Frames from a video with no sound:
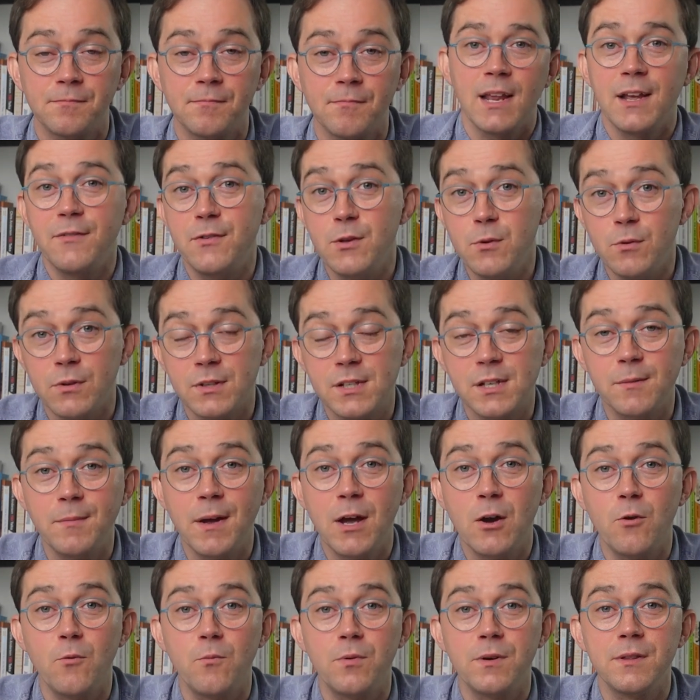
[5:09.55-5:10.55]
If you want some
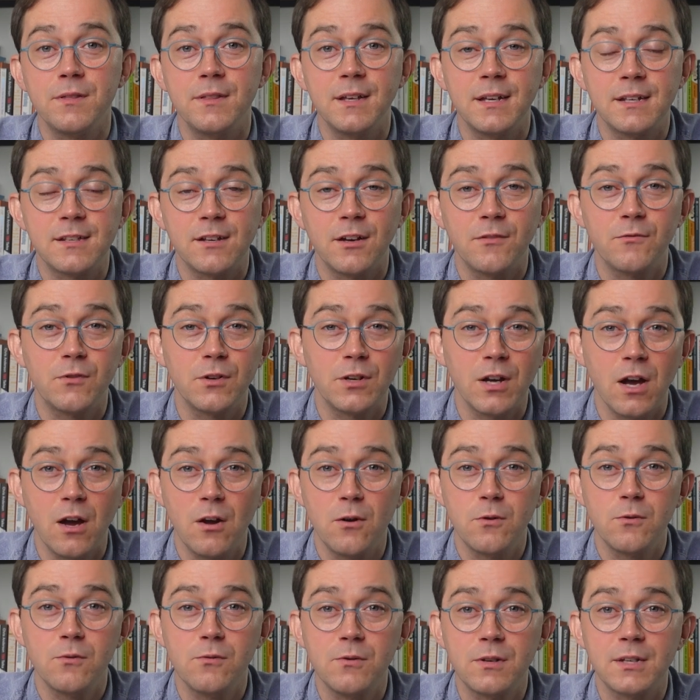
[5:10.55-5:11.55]
help with this, I've got a
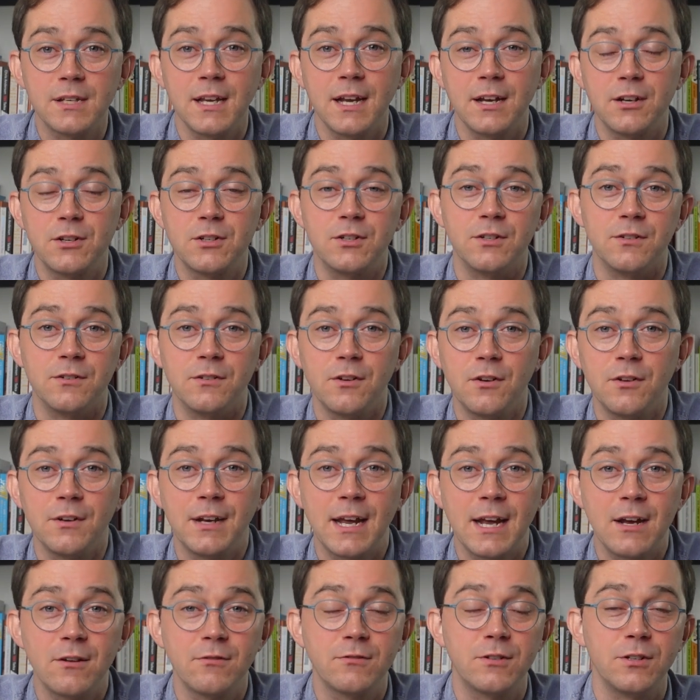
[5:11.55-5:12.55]
whole section on
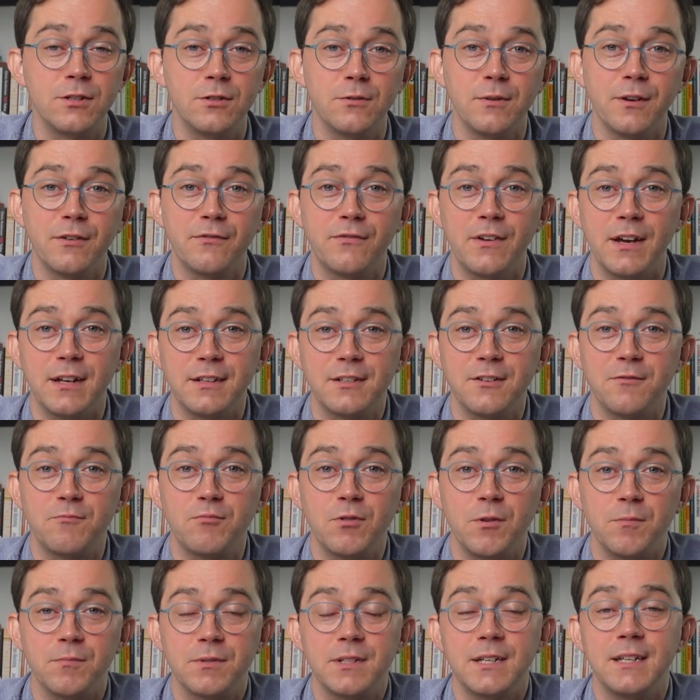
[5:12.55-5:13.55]
how to do effective
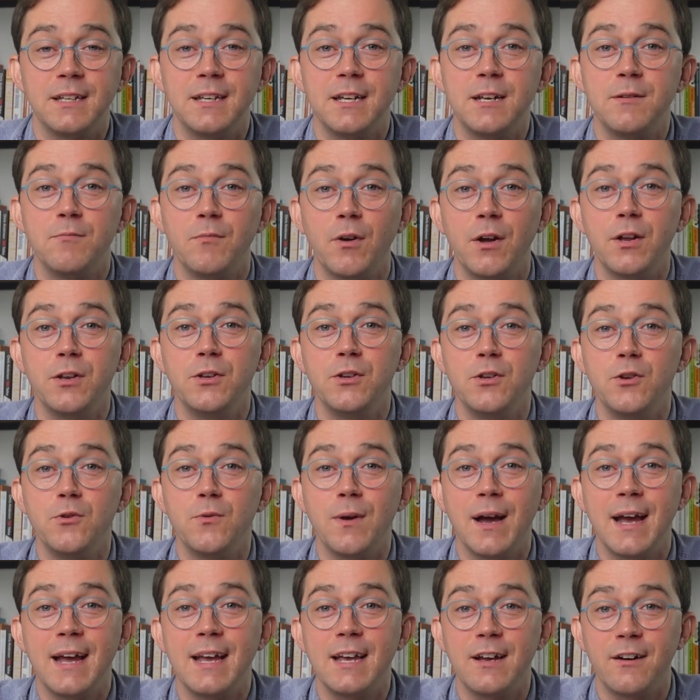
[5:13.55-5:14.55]
prompting in my new
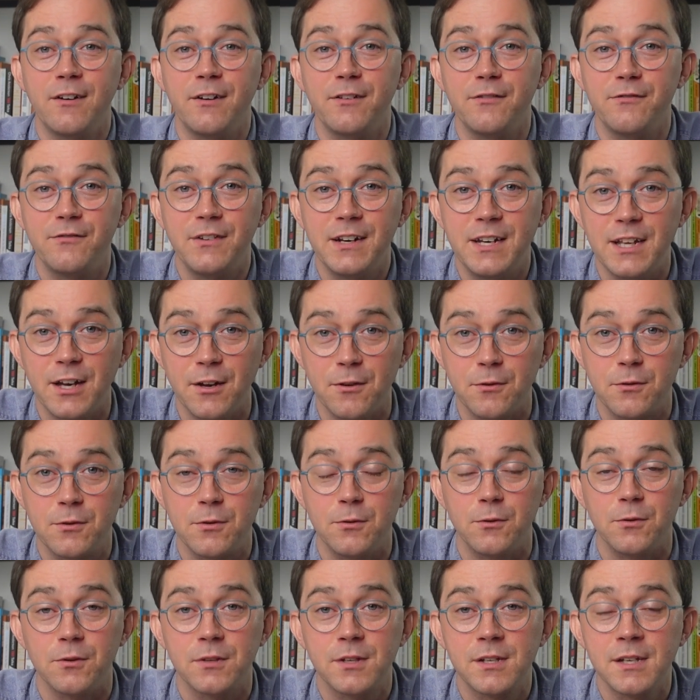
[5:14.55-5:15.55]
AI video
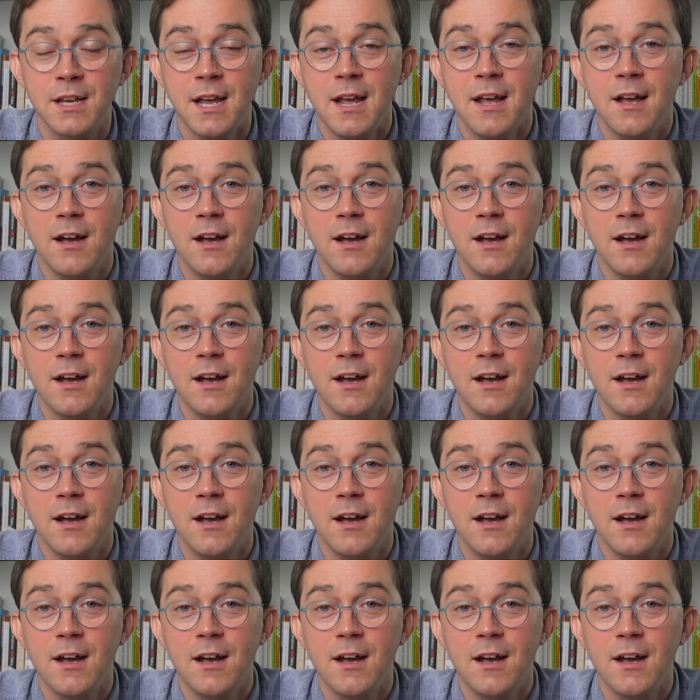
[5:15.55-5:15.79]
course,